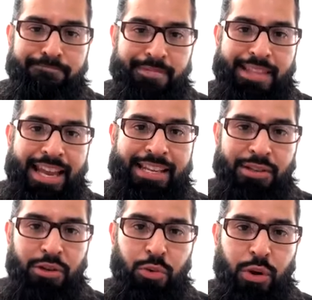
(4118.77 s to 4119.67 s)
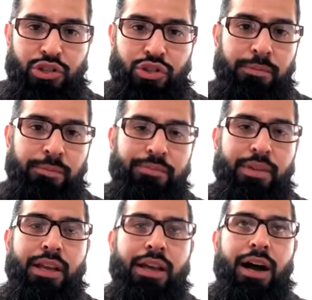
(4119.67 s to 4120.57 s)
That is a good question.
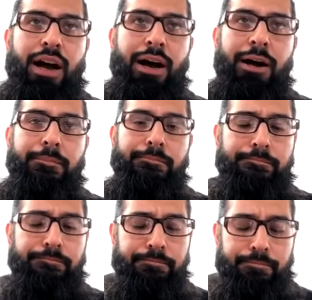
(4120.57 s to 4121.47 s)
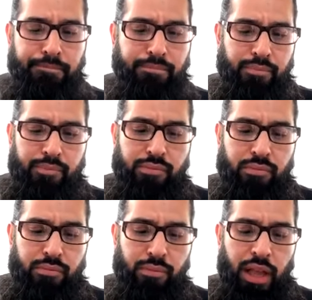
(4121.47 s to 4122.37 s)
Um, yeah.
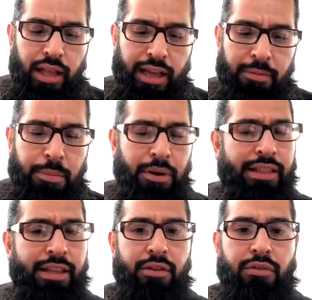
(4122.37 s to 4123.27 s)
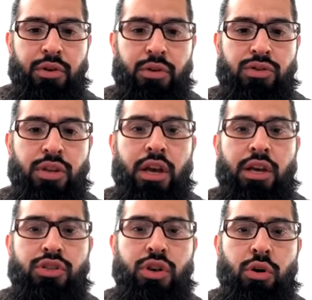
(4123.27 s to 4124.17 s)
A lot of people get that confused.
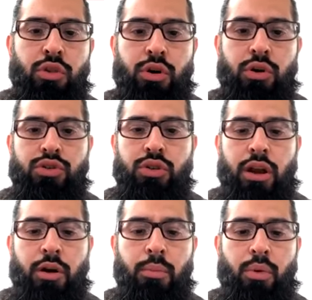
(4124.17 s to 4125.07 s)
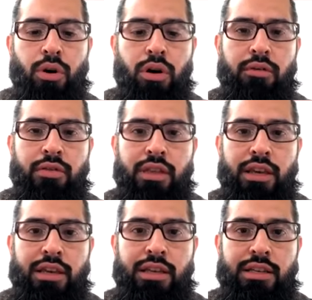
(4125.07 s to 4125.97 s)
So those that are more of
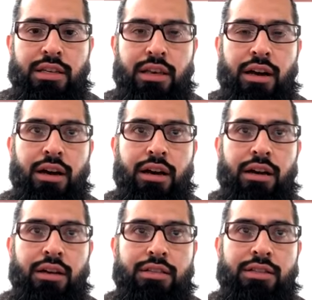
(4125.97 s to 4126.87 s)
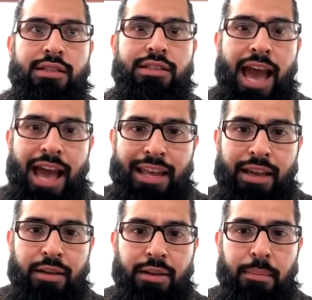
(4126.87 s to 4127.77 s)
the uh, satanic
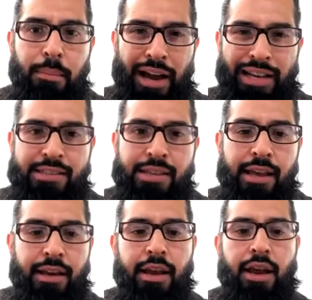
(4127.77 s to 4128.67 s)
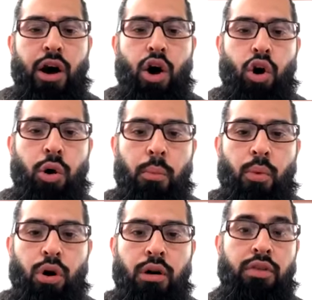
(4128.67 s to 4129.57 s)
mindset are
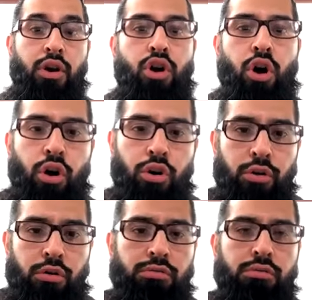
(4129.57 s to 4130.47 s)
more of the carnal,